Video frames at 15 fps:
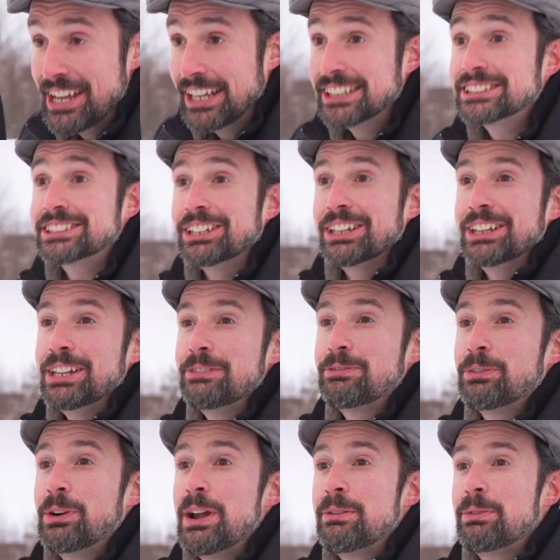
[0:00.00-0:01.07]
It's gonna live
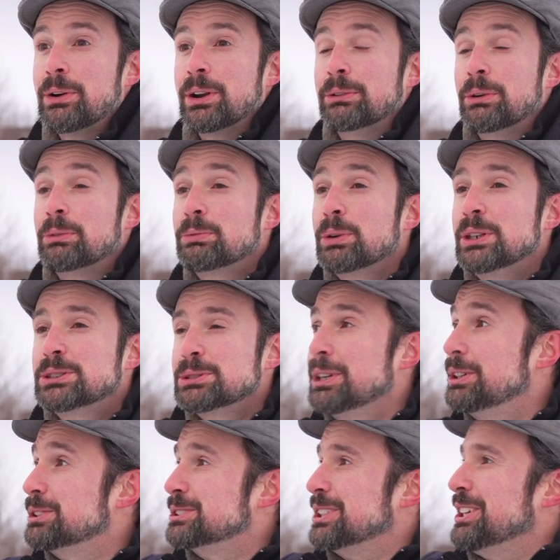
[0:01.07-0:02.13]
forever on
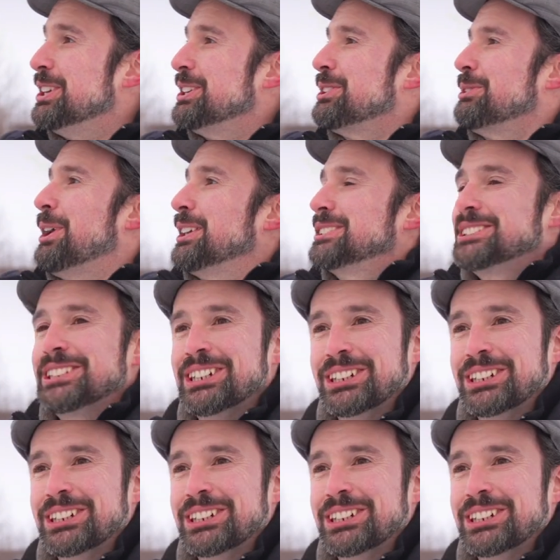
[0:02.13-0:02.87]
refrigerators across the